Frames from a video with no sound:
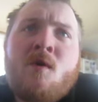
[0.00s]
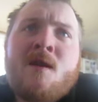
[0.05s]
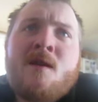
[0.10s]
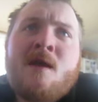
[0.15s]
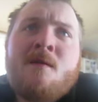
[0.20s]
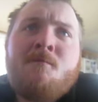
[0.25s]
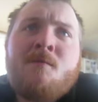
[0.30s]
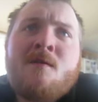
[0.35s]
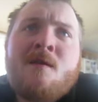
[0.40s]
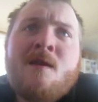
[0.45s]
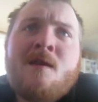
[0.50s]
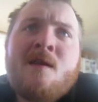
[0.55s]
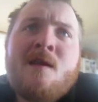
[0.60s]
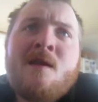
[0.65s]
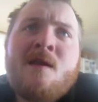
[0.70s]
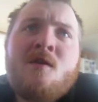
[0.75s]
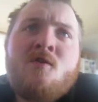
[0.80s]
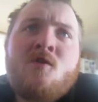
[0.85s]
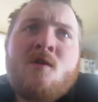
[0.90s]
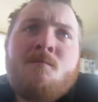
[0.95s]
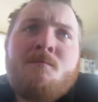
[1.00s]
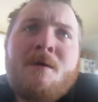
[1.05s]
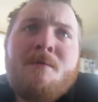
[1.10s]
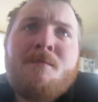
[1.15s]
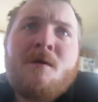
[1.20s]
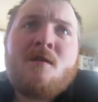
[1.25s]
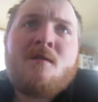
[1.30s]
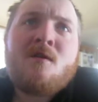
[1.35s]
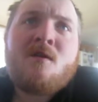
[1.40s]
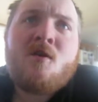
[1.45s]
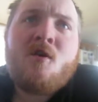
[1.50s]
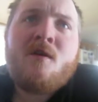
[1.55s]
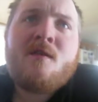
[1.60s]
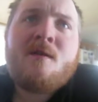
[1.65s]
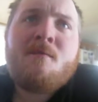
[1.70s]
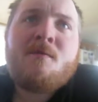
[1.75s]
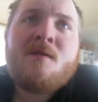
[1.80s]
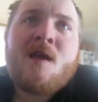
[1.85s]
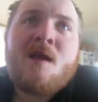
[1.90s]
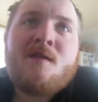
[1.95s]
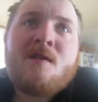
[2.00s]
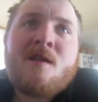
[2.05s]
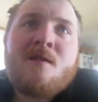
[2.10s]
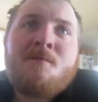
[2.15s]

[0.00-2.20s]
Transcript: 9% of the nation. People declaring themselves